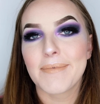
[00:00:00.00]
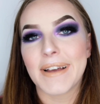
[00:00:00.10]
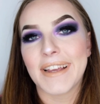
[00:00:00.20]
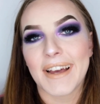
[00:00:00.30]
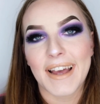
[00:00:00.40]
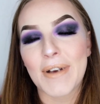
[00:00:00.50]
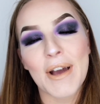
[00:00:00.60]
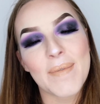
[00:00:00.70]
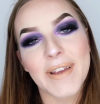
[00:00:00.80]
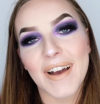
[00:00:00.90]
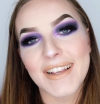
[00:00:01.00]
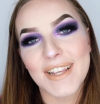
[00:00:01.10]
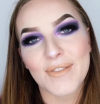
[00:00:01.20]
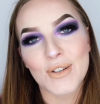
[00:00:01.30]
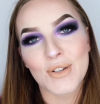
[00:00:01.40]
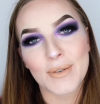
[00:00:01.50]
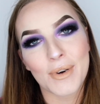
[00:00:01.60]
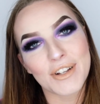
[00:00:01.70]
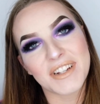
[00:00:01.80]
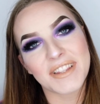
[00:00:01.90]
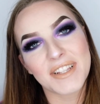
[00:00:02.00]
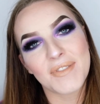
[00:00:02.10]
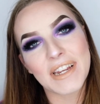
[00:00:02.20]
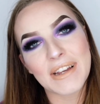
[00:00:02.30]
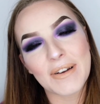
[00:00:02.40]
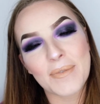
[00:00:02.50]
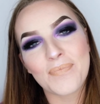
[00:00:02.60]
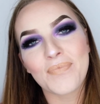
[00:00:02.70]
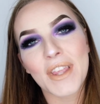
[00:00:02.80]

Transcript: But yeah, I hope you guys have enjoyed watching this video.